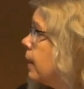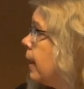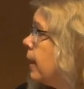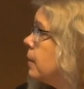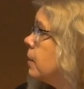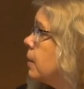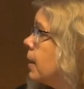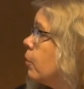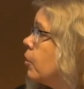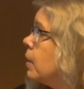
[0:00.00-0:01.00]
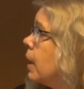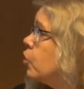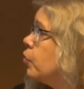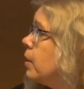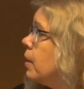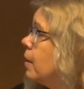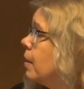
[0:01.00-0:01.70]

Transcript: and I'm going to actually